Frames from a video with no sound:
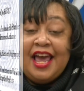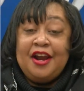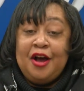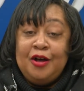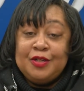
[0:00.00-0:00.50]

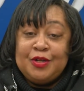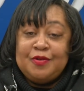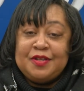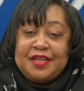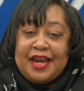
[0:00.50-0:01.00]
And also
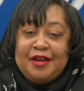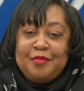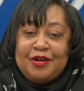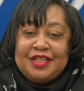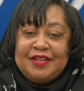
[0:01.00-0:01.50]
on Saturday,
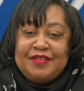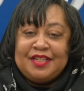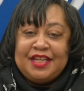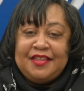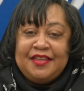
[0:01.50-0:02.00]
March
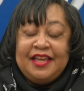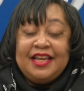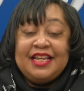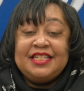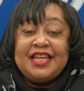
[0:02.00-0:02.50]
seventeenth,
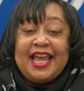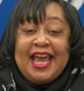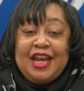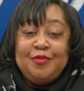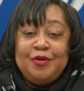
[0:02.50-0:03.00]
is the
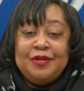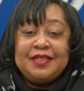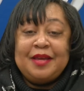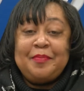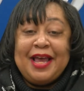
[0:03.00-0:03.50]
annual
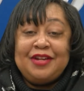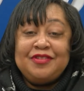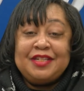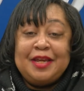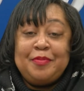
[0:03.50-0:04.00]
Saint
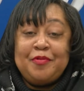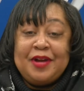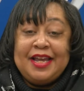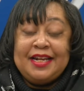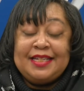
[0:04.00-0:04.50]
Patrick's Day
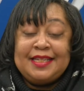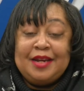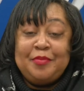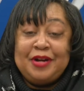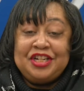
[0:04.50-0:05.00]
Parade and
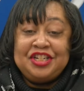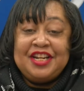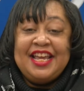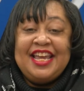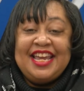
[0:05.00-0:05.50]
Celebration
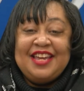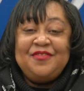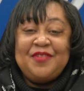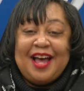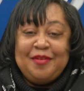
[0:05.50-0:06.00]
in
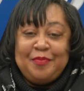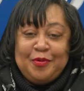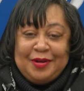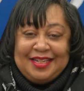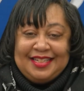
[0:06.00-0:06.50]
Five
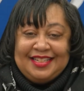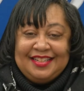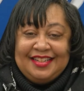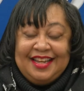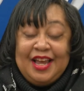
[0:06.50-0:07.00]
Points.
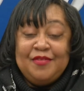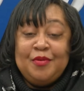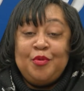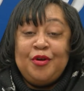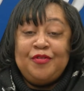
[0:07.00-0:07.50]
For
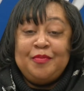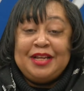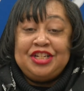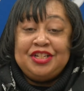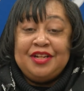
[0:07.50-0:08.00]
more
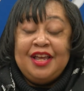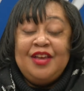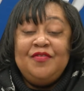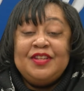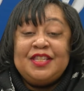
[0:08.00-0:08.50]
information,
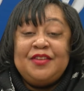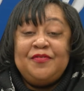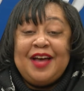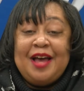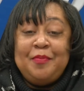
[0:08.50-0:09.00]
visit the
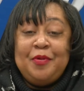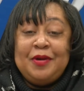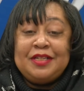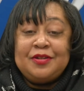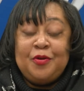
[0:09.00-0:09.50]
Five
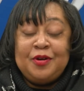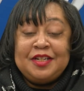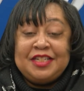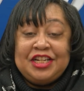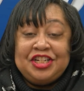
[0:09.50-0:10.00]
Points
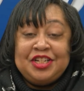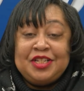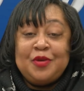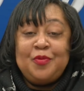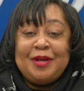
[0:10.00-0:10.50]

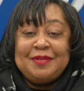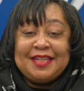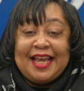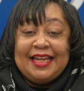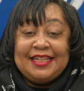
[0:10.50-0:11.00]
organization's
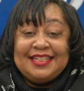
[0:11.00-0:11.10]
website.